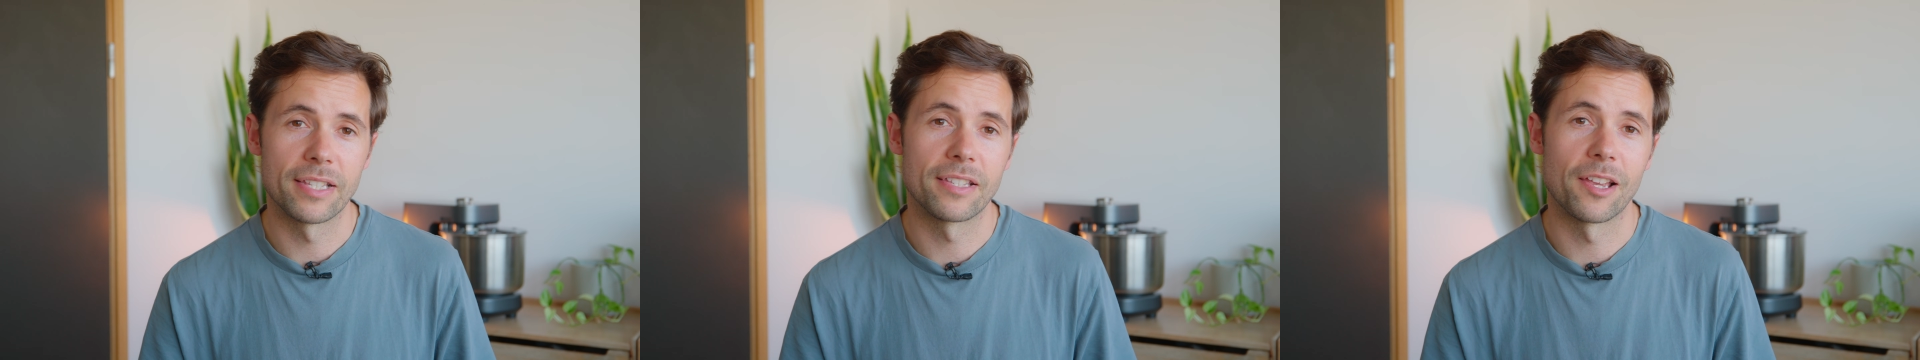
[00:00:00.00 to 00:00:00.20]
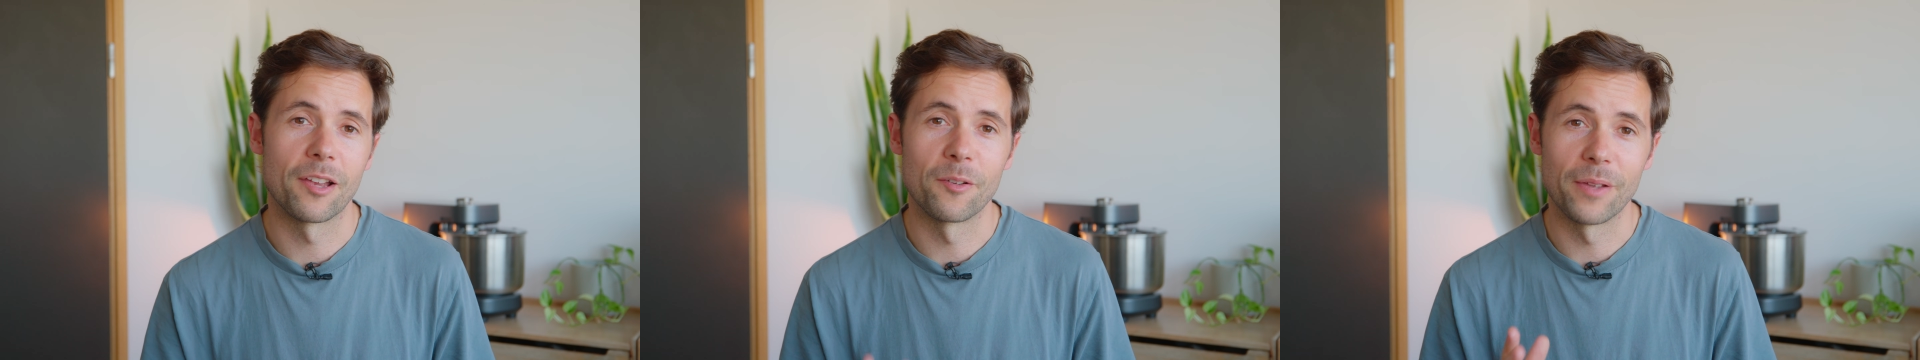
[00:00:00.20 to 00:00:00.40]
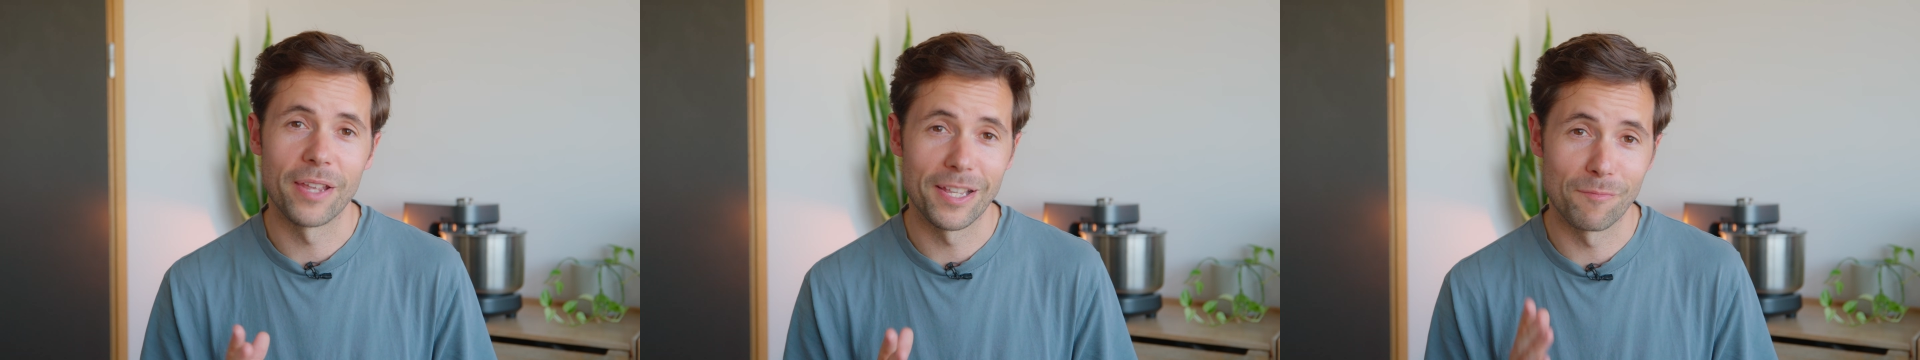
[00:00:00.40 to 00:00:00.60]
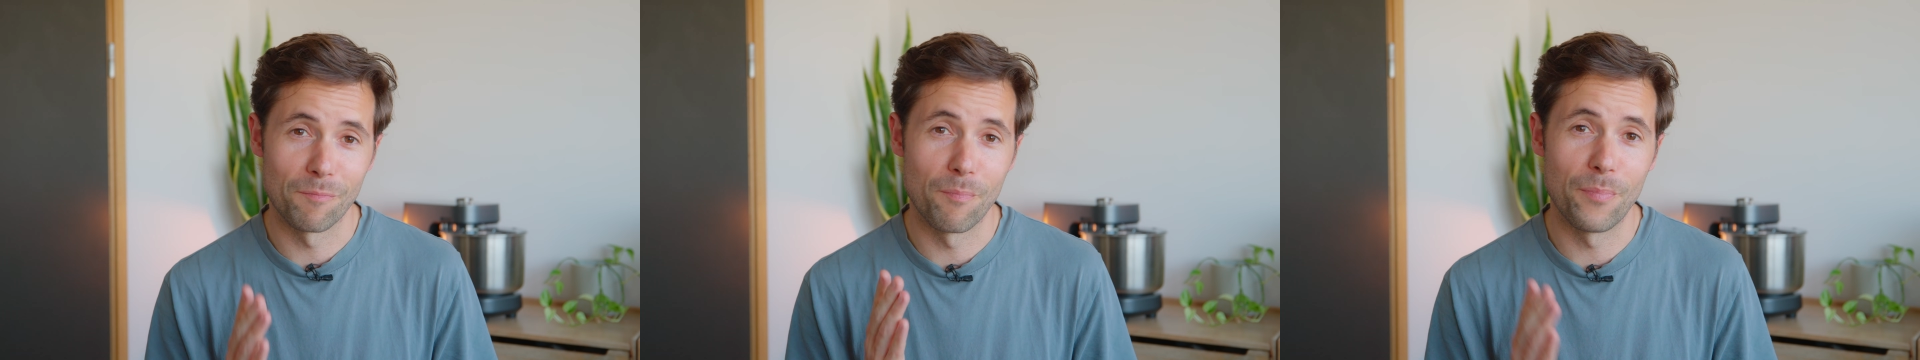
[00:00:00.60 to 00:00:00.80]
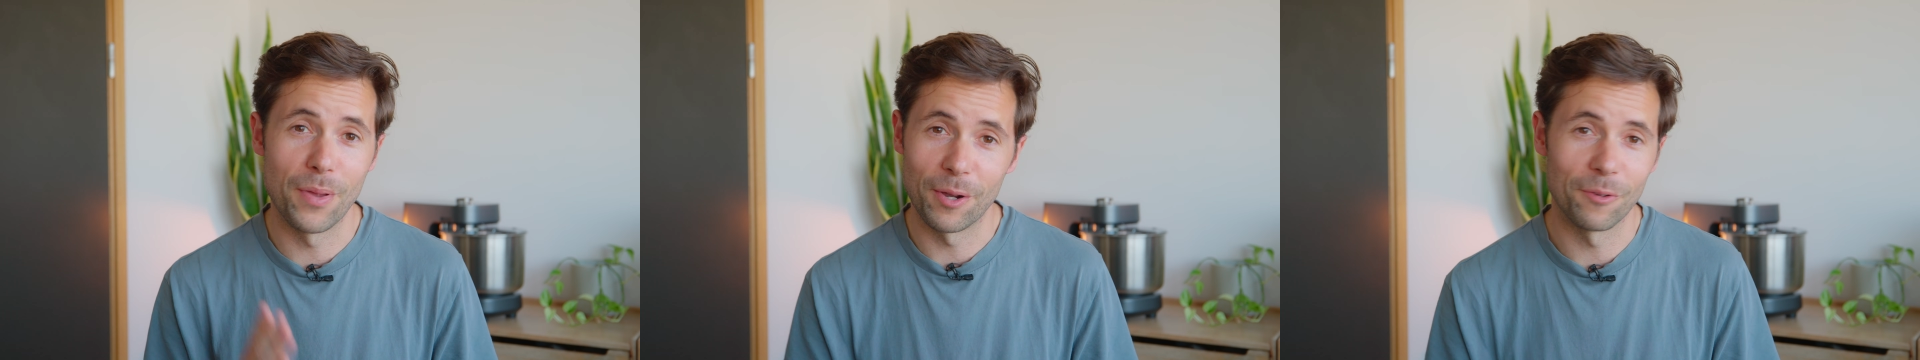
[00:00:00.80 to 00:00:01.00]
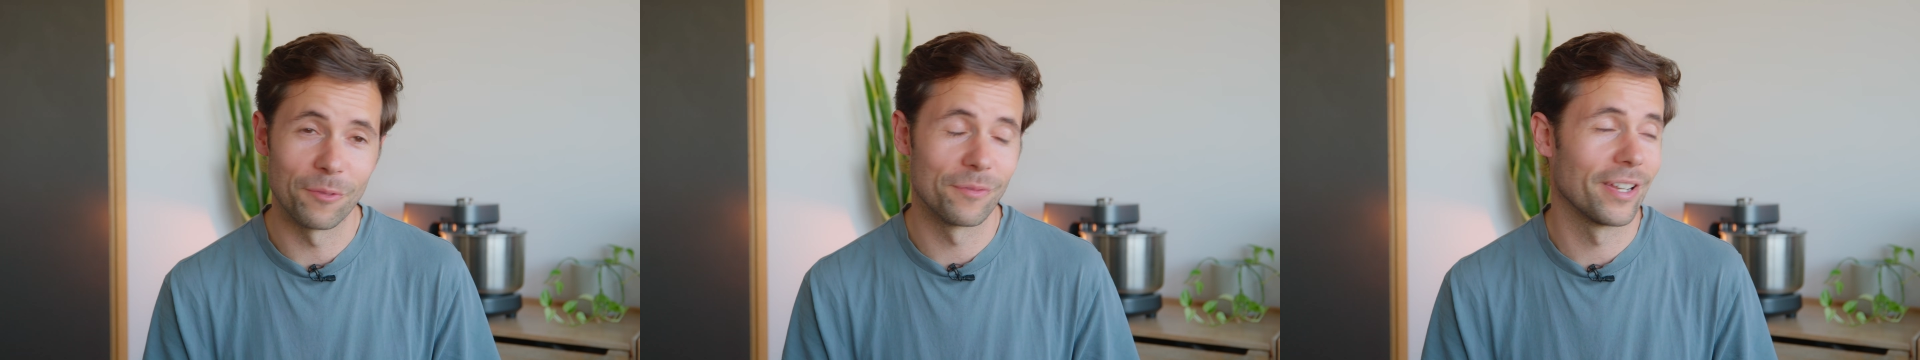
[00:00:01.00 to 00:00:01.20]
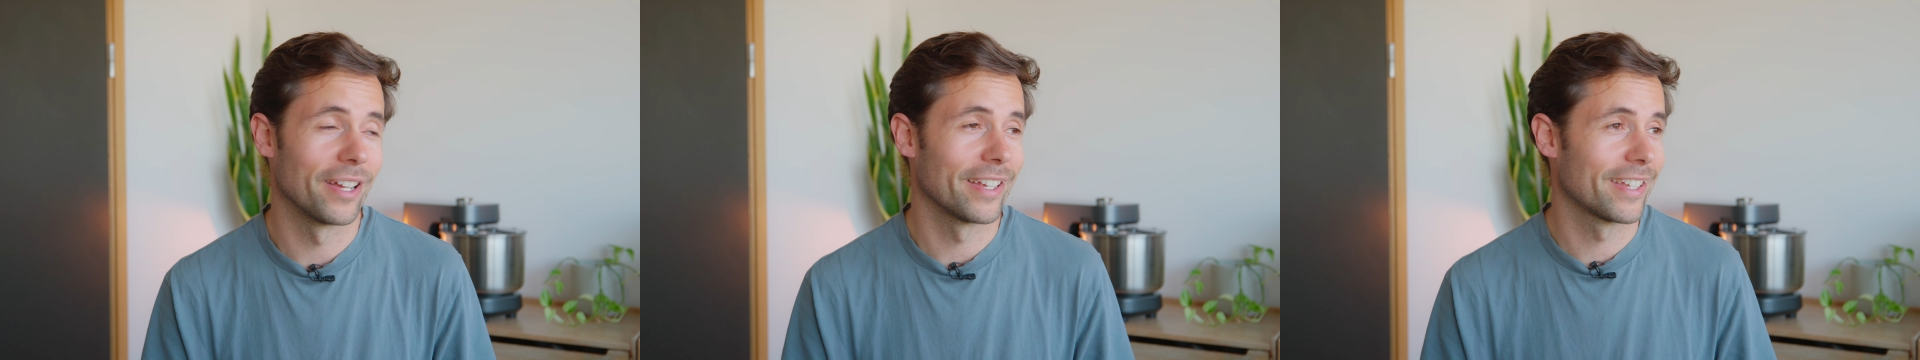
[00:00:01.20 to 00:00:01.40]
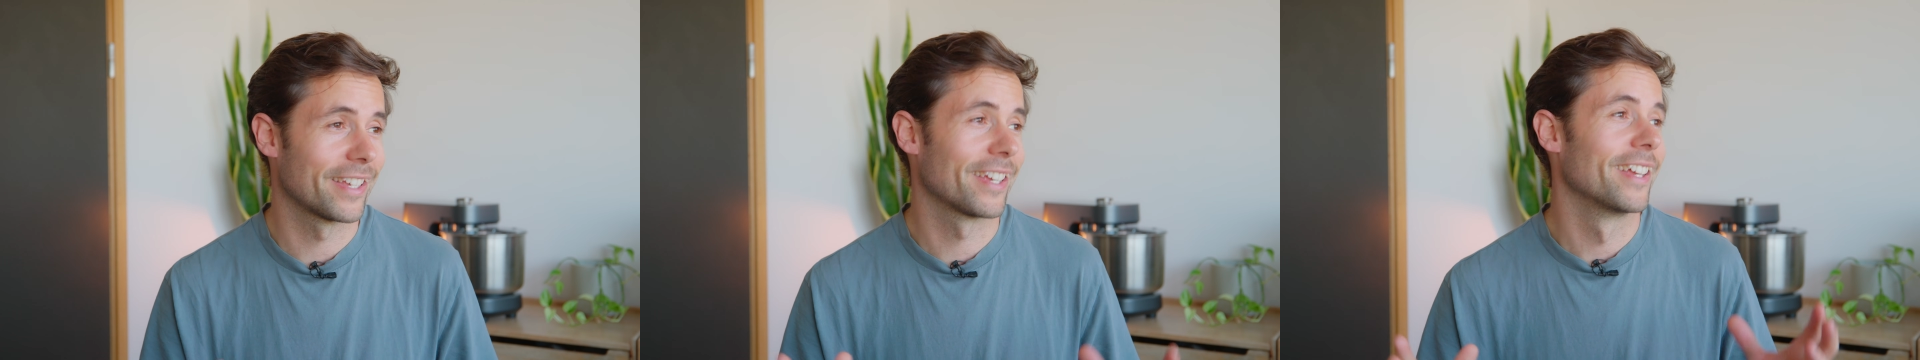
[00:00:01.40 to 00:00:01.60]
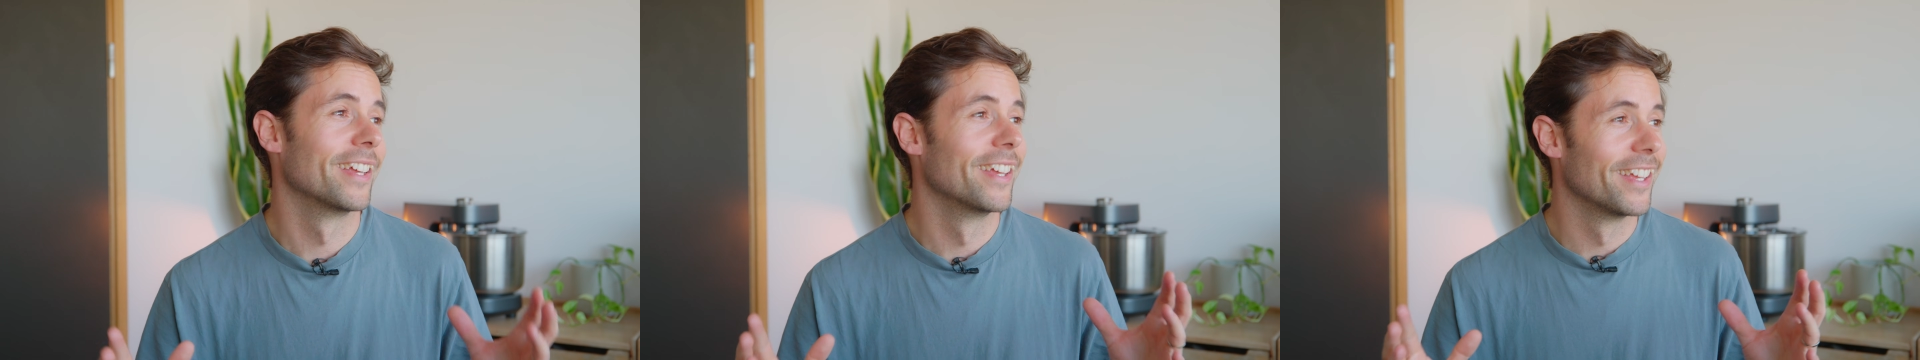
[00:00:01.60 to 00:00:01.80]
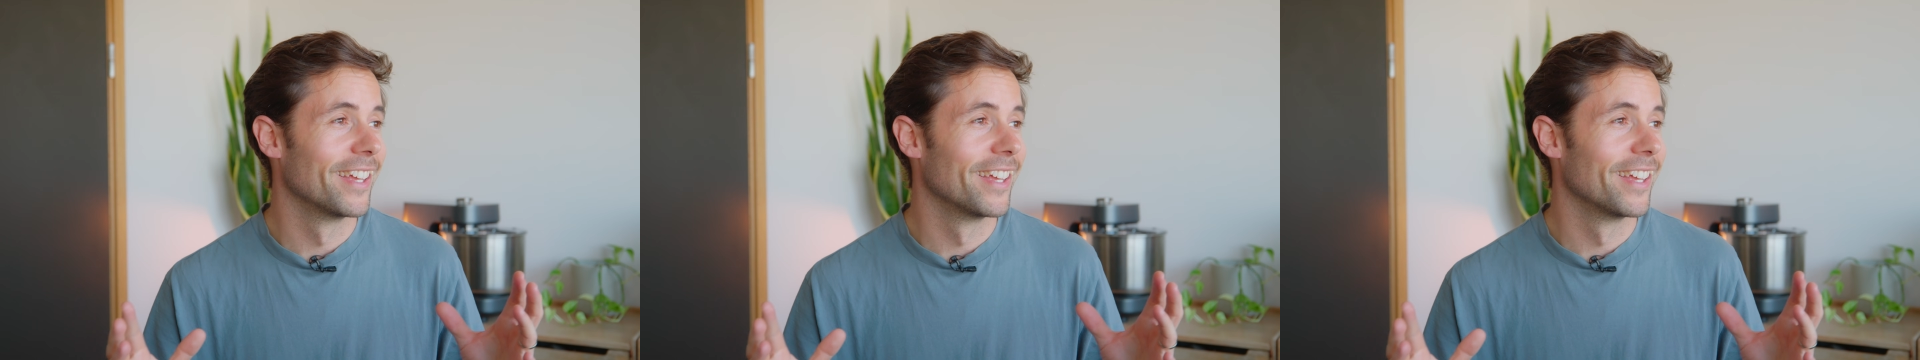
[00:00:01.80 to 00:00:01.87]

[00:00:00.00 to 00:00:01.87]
So it's built like